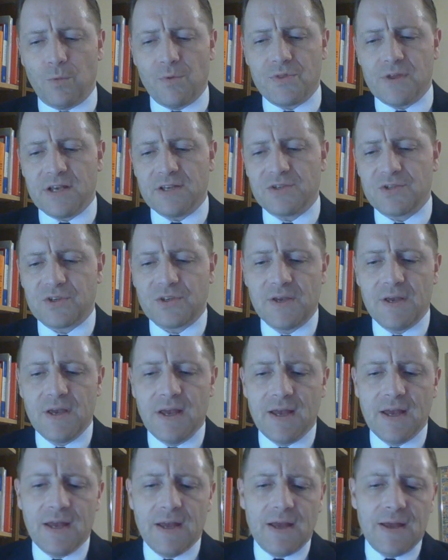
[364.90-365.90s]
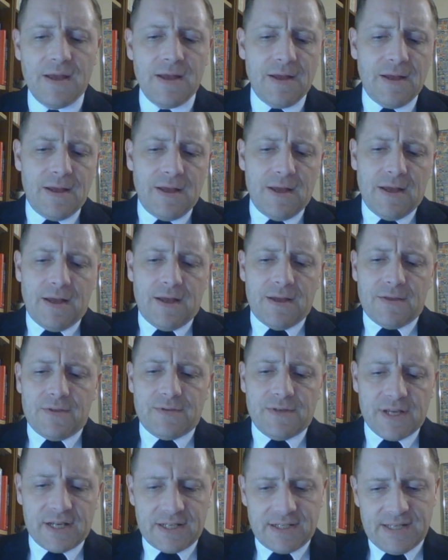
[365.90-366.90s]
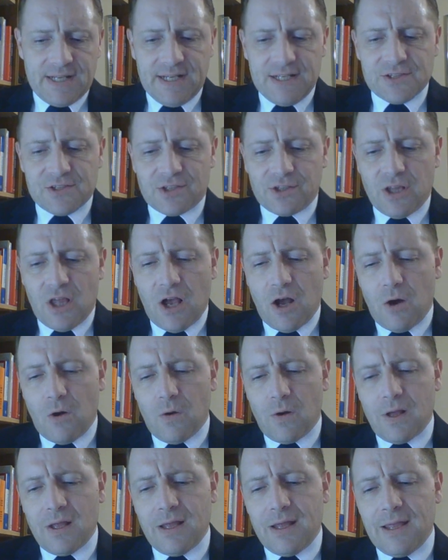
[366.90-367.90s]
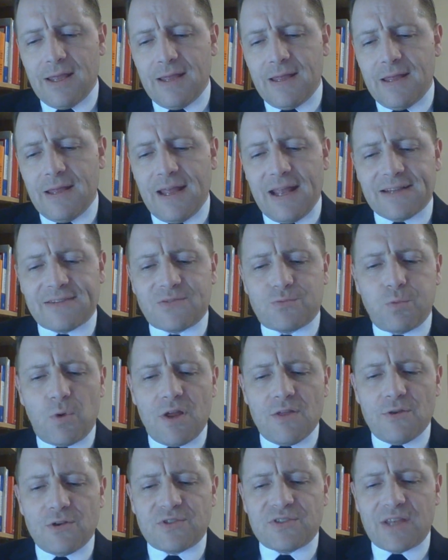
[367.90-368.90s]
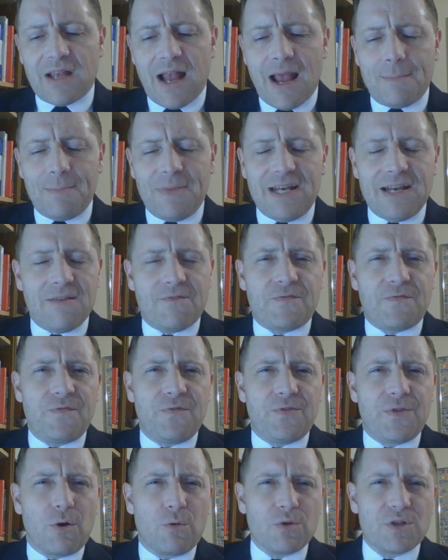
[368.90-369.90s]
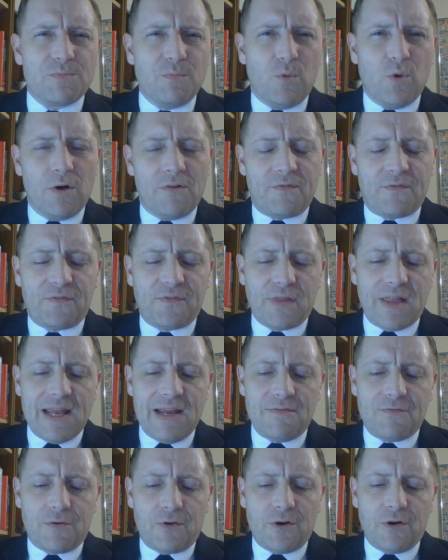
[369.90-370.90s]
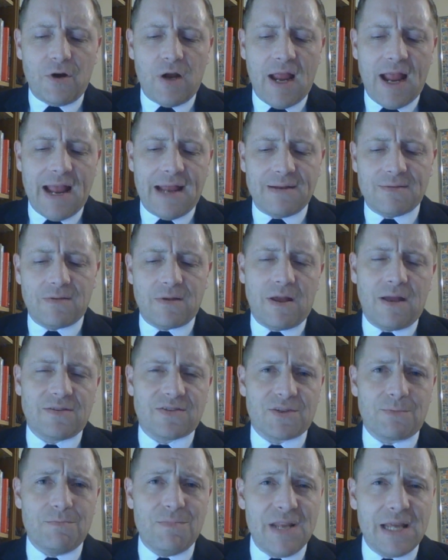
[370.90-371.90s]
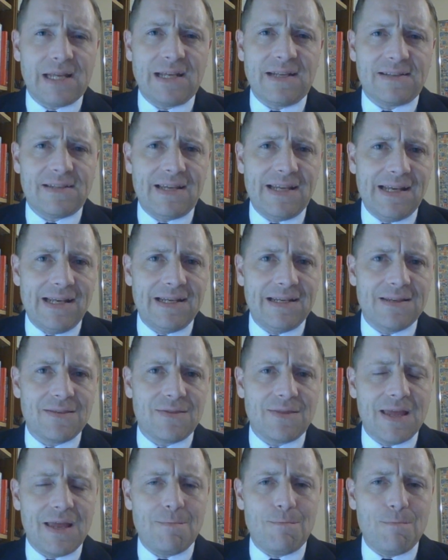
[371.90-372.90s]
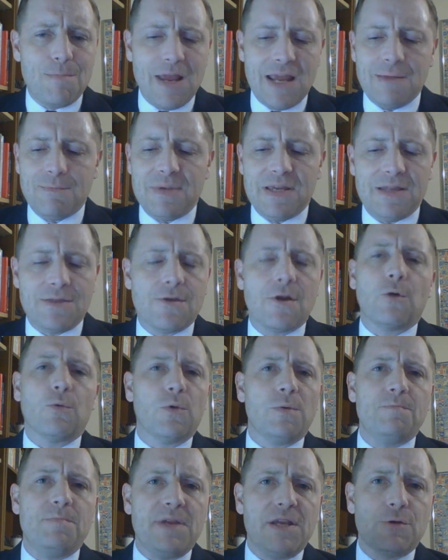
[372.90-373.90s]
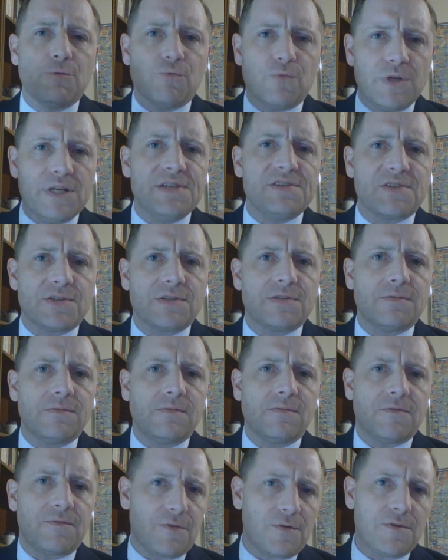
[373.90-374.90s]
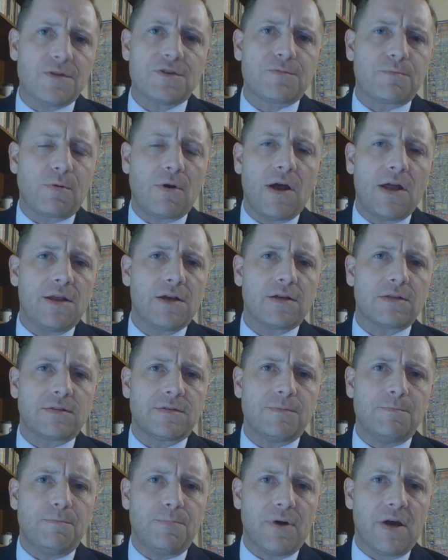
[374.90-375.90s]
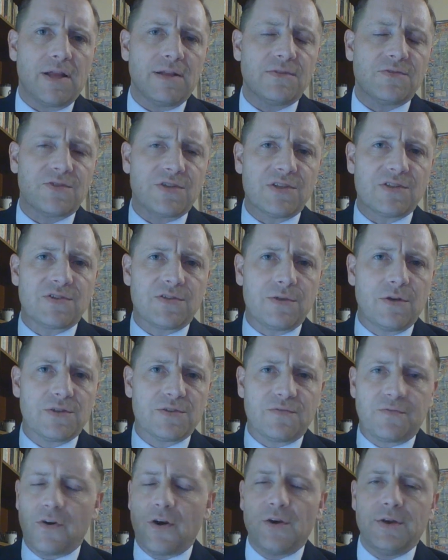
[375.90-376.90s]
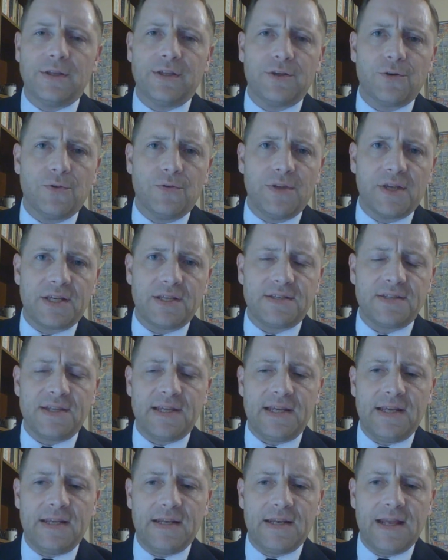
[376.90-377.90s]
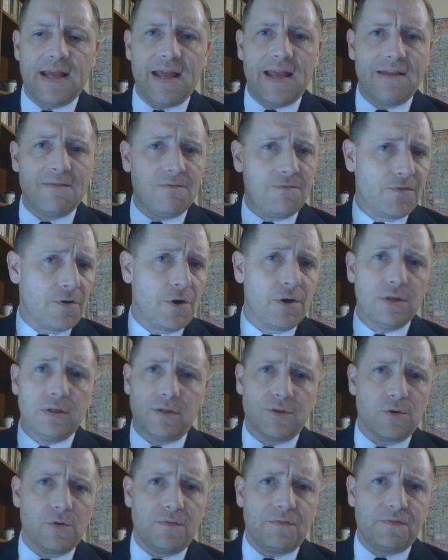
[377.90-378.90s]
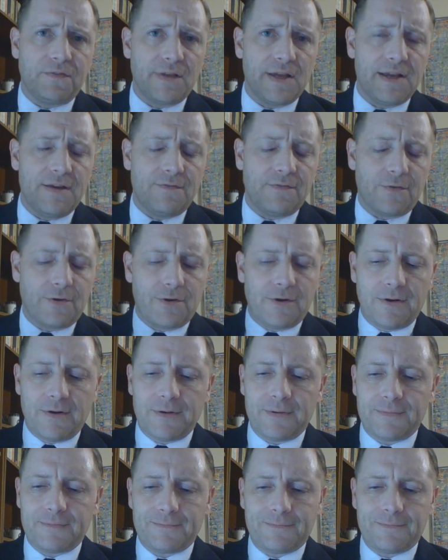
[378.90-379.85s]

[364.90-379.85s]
with this. Nicotine's low it's one of those things. I mean, if there was more flavor and some nicotine, then maybe there would be a reason for this product. But since there's very little nicotine and very little flavor,